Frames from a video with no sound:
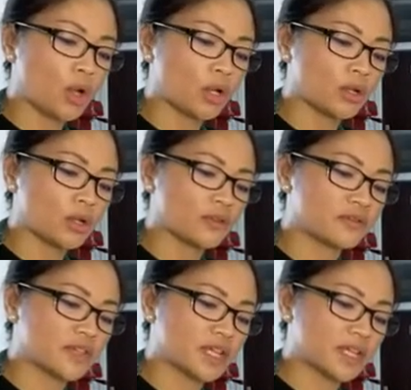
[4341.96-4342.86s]

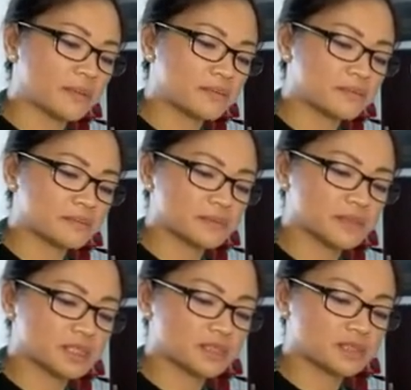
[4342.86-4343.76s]
All of them
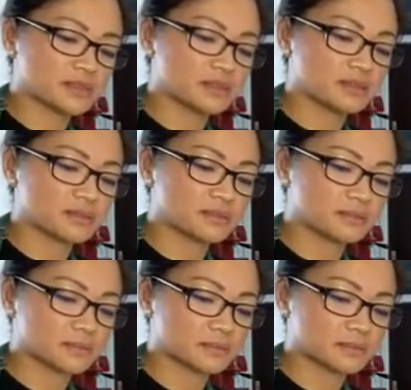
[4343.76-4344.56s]
just